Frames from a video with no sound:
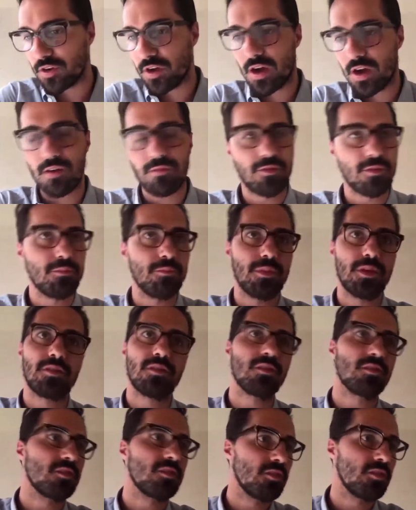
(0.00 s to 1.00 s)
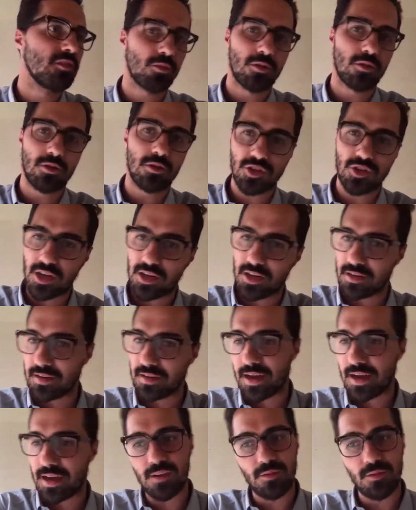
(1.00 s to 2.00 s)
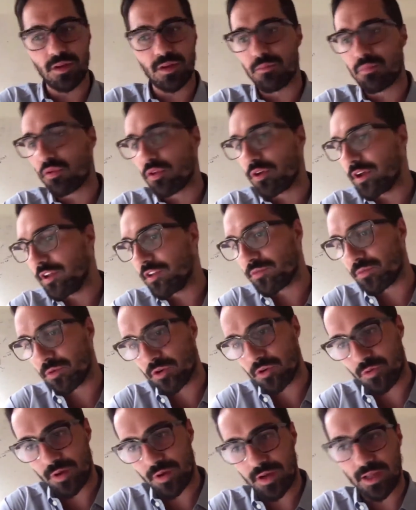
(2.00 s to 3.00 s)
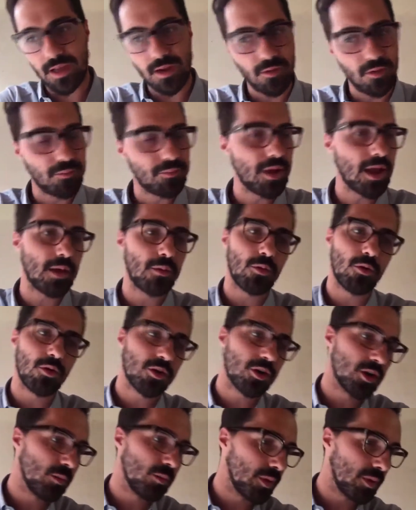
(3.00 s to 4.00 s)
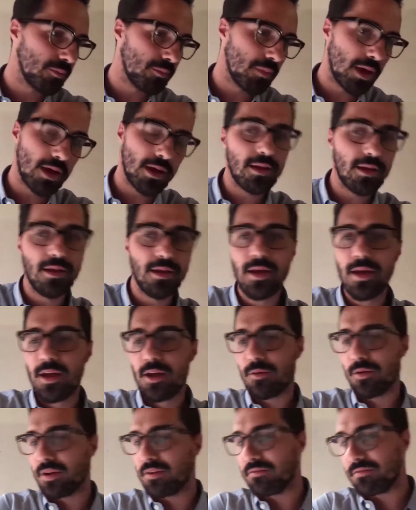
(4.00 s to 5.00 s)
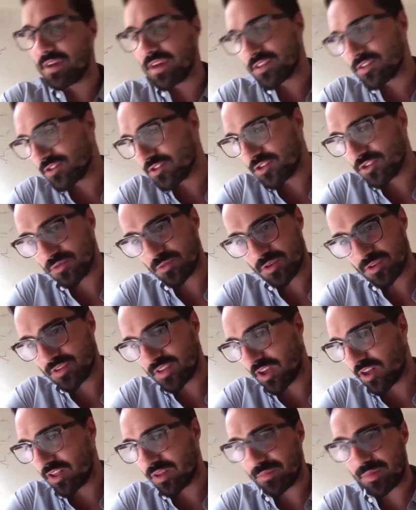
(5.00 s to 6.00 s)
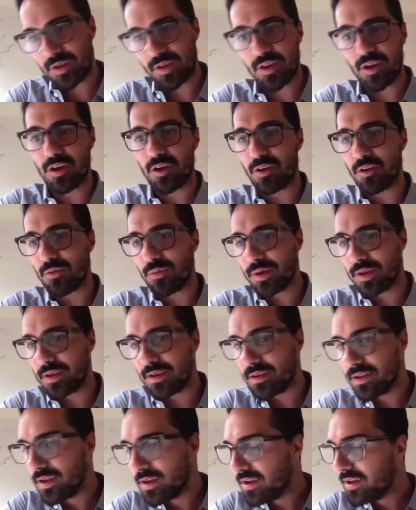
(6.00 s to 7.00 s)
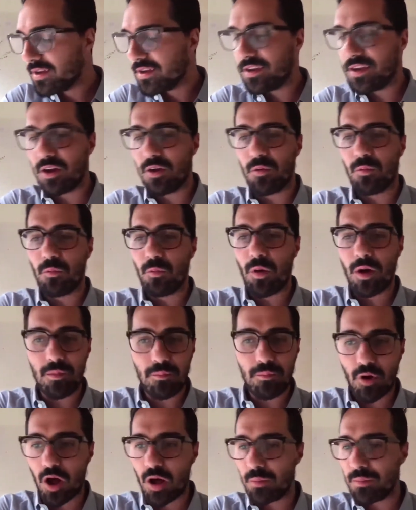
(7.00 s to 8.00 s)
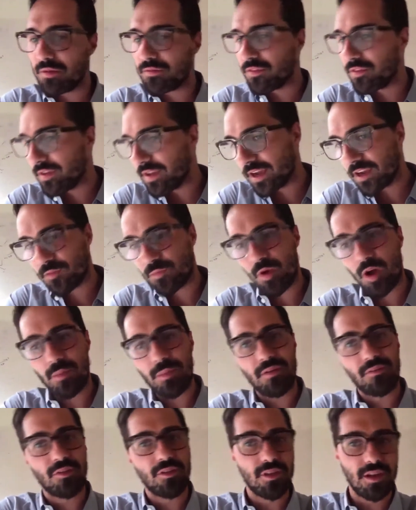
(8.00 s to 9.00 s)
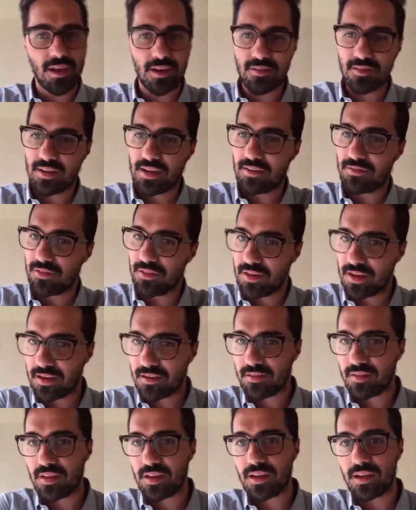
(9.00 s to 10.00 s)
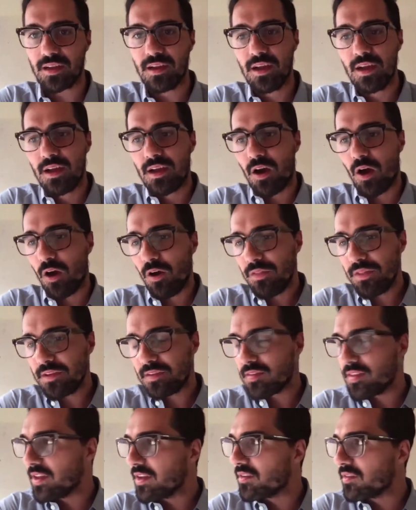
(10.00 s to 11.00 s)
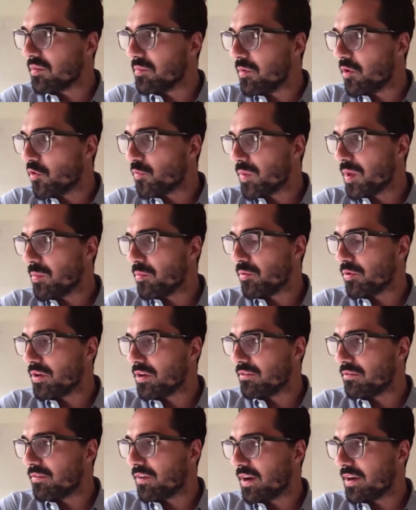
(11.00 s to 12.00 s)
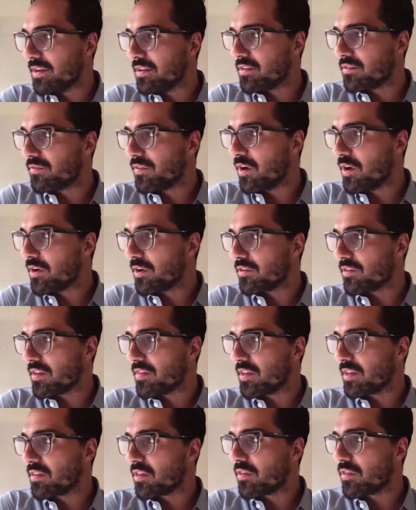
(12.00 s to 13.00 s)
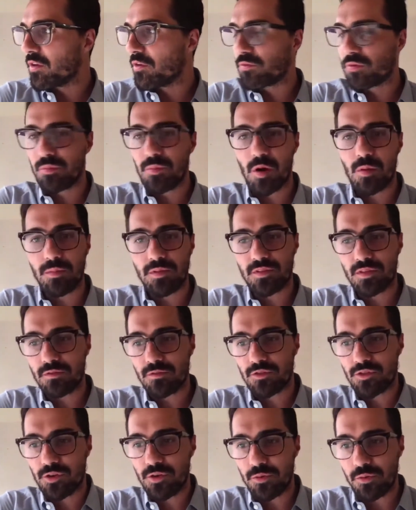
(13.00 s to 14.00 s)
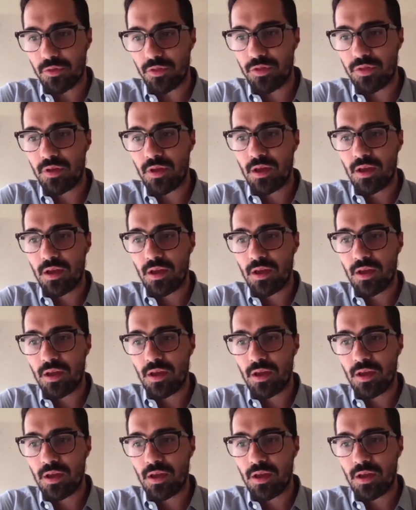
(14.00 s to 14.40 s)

off, when businesses were shutting down, when employees were quitting, when payroll couldn't be met, when investors were telling me no, when, you know, one problem after the next problem, after the next thing, after the next thing, all these things that most people would define as failures, I think that those were moments of truth.